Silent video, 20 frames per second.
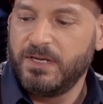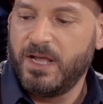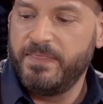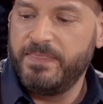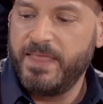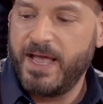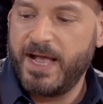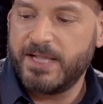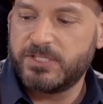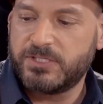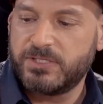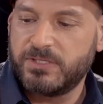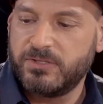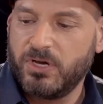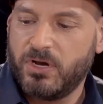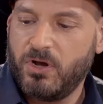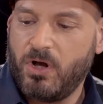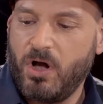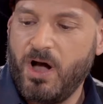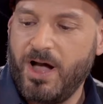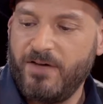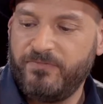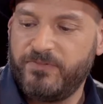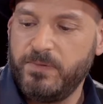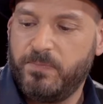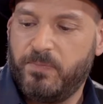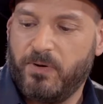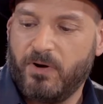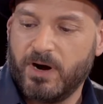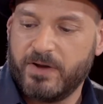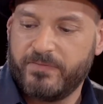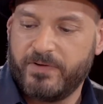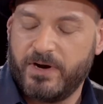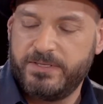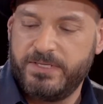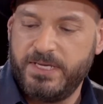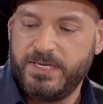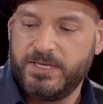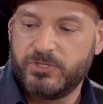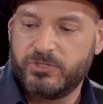And that's the coffee part of
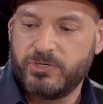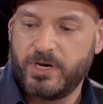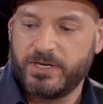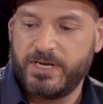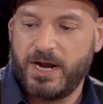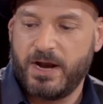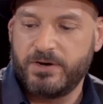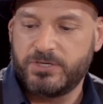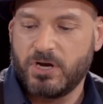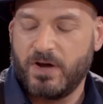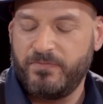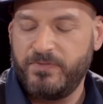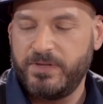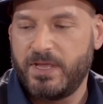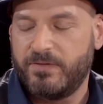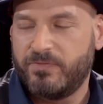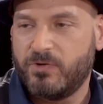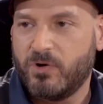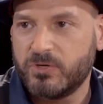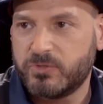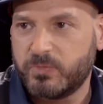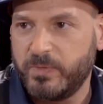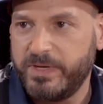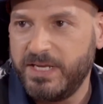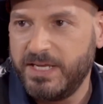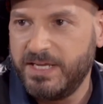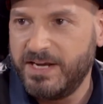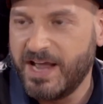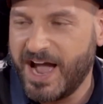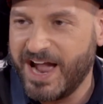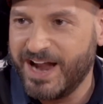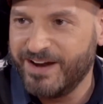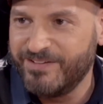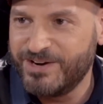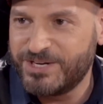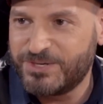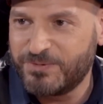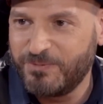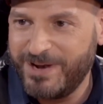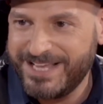our deconstructed Irish coffee. And then, of course, Gorgeous. we need
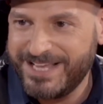Irish